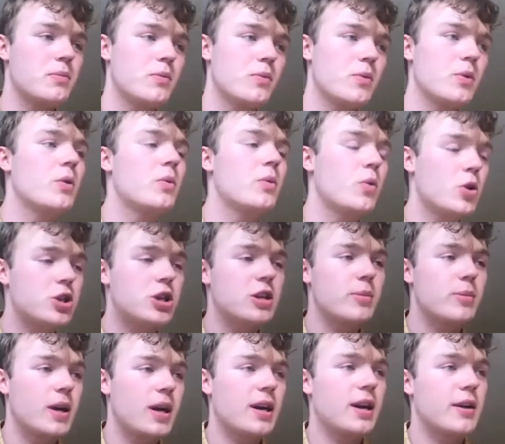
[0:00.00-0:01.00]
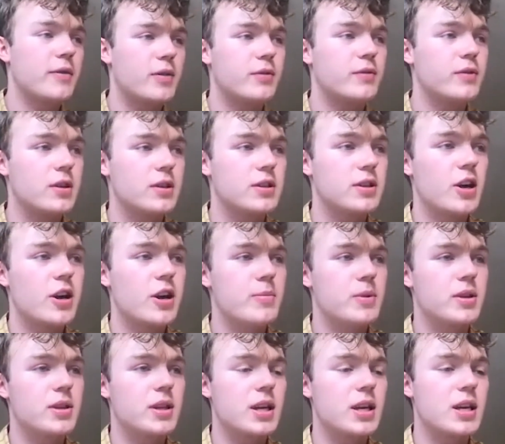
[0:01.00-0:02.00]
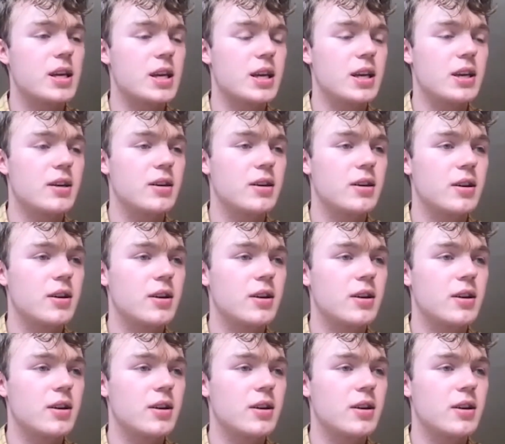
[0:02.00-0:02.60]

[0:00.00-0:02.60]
watching Blackadder for the first time and thinking,